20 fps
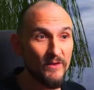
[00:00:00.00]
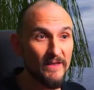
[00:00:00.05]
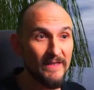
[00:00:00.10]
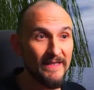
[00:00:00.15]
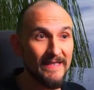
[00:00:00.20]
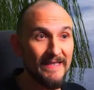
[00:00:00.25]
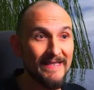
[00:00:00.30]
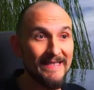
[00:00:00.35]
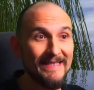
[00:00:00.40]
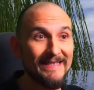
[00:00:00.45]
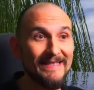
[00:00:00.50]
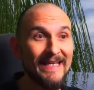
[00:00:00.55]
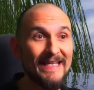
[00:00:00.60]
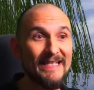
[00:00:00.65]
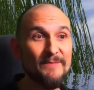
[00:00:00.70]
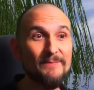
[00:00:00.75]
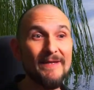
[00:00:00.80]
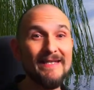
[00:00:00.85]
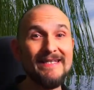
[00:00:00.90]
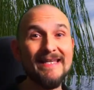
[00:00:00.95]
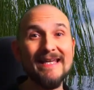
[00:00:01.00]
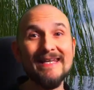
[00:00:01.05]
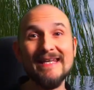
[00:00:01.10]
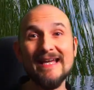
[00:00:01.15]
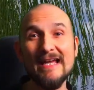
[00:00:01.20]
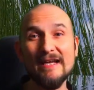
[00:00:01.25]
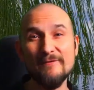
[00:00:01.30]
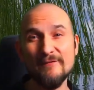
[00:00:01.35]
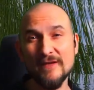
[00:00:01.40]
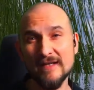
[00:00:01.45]
you simply go in the
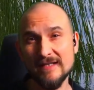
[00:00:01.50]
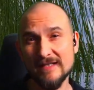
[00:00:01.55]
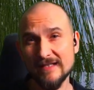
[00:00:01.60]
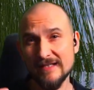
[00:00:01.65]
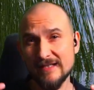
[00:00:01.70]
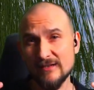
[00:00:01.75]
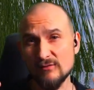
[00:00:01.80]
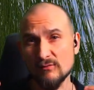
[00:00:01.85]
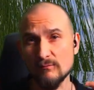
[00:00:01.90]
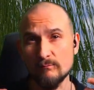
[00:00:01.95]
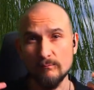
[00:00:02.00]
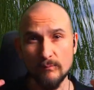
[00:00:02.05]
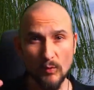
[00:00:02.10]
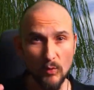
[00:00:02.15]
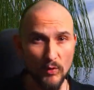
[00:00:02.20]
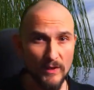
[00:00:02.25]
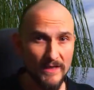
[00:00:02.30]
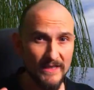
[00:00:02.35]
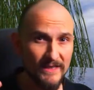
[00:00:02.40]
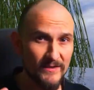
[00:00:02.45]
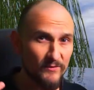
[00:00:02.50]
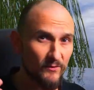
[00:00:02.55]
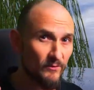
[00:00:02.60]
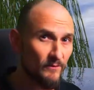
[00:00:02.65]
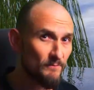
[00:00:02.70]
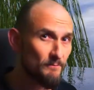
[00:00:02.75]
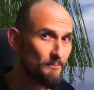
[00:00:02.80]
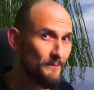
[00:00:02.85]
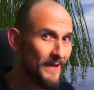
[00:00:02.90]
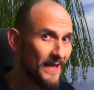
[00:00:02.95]
direction of boilies and
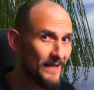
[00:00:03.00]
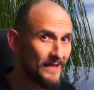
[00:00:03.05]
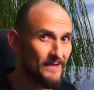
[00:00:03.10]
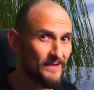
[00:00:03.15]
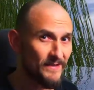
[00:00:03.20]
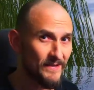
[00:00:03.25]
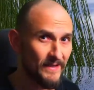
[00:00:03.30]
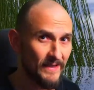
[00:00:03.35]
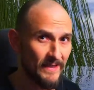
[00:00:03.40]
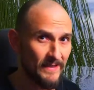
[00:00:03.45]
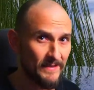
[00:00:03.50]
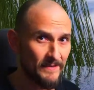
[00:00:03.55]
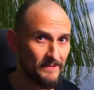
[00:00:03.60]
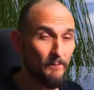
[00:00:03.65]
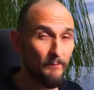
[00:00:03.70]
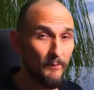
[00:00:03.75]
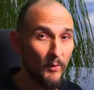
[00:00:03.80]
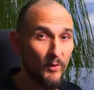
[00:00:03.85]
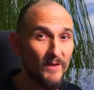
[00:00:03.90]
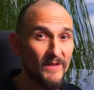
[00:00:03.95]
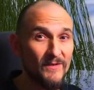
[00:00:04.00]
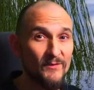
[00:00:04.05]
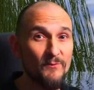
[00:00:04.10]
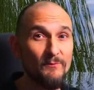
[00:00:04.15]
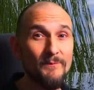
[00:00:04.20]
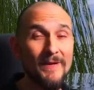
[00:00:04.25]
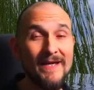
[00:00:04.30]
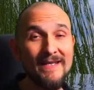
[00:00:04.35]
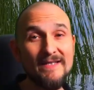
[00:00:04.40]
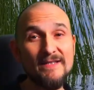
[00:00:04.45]
pellets.
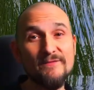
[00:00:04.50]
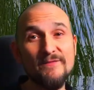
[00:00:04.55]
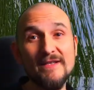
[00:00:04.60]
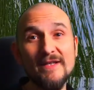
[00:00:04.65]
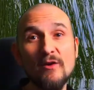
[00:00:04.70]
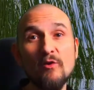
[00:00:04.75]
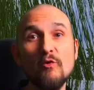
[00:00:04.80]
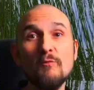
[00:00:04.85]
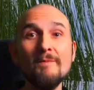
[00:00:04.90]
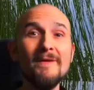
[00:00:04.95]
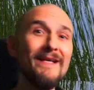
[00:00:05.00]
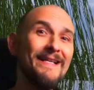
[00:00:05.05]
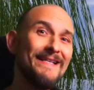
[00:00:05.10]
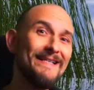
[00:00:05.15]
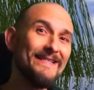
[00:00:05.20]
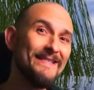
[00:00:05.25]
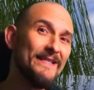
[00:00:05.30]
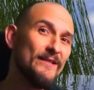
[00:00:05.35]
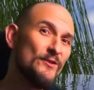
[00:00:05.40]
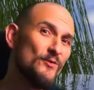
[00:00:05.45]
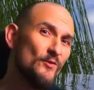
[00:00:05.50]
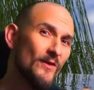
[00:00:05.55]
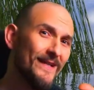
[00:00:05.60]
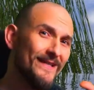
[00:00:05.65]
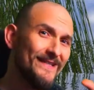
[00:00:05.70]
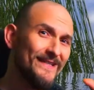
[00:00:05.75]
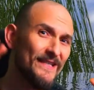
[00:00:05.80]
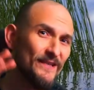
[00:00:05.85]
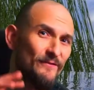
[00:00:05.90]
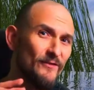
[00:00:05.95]
Boilies and pellets
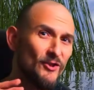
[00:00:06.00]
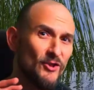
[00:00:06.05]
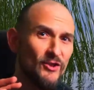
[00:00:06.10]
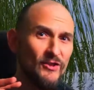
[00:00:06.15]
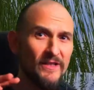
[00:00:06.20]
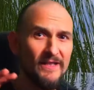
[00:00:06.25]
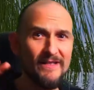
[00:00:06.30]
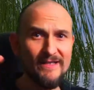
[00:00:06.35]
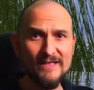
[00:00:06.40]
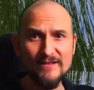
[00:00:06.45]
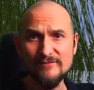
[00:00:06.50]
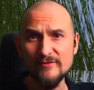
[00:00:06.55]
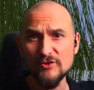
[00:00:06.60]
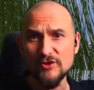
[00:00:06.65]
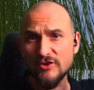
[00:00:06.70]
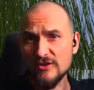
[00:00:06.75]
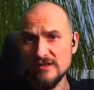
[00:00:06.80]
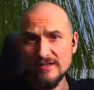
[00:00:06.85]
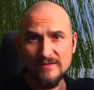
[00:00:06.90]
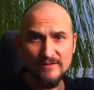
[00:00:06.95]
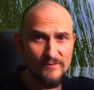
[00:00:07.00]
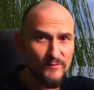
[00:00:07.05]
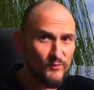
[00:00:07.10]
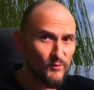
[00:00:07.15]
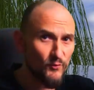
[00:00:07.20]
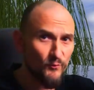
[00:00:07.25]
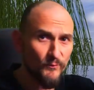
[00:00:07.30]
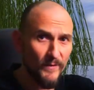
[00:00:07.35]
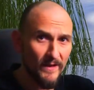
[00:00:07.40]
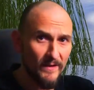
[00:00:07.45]
again are such an
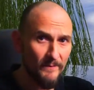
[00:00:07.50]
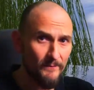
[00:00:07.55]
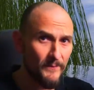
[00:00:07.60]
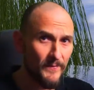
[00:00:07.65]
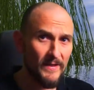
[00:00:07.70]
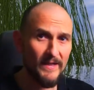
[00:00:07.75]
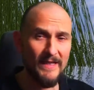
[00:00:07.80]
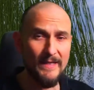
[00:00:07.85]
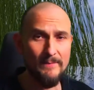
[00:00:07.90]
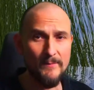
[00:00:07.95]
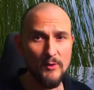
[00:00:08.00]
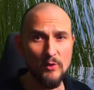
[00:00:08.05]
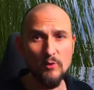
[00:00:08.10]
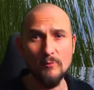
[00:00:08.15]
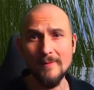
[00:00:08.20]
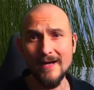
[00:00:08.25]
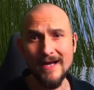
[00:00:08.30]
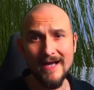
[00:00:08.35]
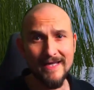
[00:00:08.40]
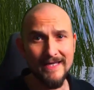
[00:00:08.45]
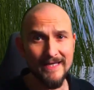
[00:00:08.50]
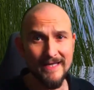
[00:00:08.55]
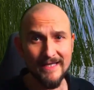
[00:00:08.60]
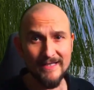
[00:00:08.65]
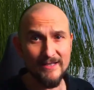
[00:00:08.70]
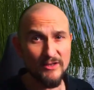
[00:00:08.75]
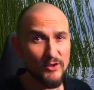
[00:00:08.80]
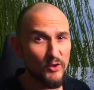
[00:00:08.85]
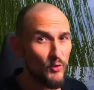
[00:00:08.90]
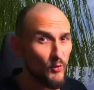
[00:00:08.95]
in-between thing between these
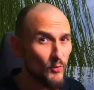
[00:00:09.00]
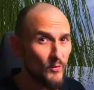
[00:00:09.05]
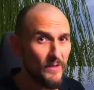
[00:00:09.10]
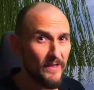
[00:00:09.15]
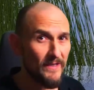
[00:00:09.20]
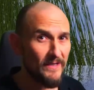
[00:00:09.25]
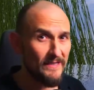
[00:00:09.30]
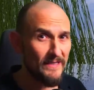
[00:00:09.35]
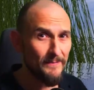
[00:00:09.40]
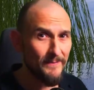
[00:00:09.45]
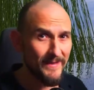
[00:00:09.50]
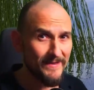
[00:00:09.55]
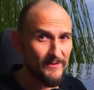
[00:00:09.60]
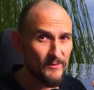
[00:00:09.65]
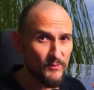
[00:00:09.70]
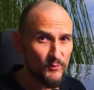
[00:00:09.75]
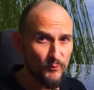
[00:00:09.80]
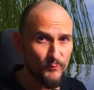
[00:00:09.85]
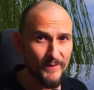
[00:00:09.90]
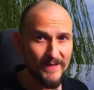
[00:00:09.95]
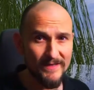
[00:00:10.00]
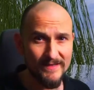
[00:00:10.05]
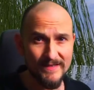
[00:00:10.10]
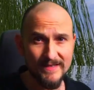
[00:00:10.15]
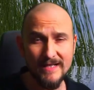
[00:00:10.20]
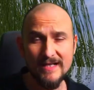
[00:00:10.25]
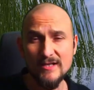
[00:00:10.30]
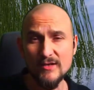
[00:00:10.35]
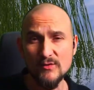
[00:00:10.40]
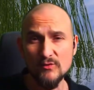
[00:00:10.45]
super premium high-end
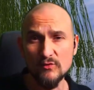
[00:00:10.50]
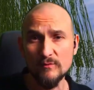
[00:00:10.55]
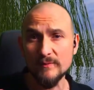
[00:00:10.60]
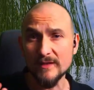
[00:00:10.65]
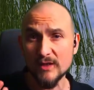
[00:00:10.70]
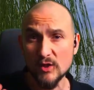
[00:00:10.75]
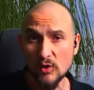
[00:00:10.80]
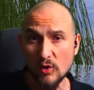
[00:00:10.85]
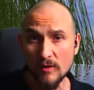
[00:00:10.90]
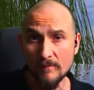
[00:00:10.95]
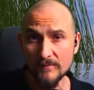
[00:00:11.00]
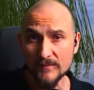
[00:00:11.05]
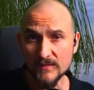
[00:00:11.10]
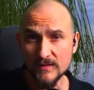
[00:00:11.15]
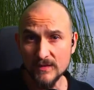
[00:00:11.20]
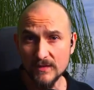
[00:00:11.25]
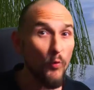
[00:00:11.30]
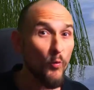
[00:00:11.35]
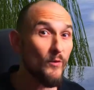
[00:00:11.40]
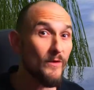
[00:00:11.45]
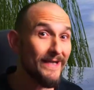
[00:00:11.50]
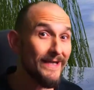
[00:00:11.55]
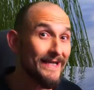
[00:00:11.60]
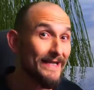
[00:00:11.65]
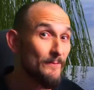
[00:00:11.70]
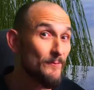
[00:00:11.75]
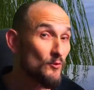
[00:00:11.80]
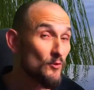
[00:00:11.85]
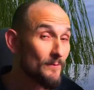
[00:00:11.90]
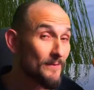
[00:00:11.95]
baits that you get really
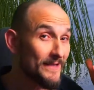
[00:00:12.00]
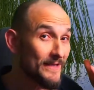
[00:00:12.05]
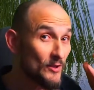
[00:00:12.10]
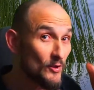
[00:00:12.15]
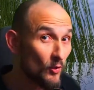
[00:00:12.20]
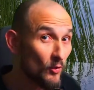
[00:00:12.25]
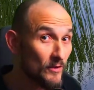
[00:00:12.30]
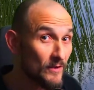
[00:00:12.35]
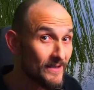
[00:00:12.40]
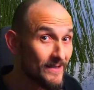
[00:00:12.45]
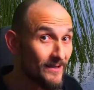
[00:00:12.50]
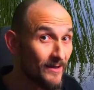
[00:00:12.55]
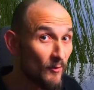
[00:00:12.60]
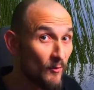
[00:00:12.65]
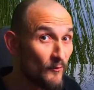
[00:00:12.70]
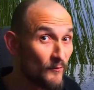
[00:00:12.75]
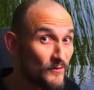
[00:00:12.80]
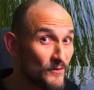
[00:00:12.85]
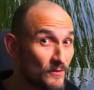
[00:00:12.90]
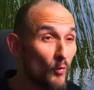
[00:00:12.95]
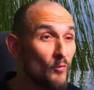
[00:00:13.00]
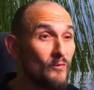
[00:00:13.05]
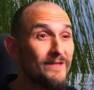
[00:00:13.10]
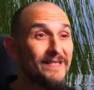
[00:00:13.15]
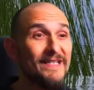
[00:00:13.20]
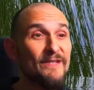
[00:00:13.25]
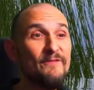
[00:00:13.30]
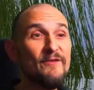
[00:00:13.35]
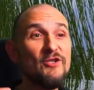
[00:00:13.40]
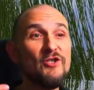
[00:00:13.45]
rarely or only buy with
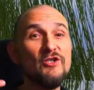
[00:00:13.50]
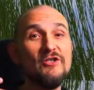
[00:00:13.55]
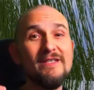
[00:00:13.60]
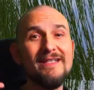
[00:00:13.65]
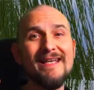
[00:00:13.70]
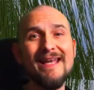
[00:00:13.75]
gold,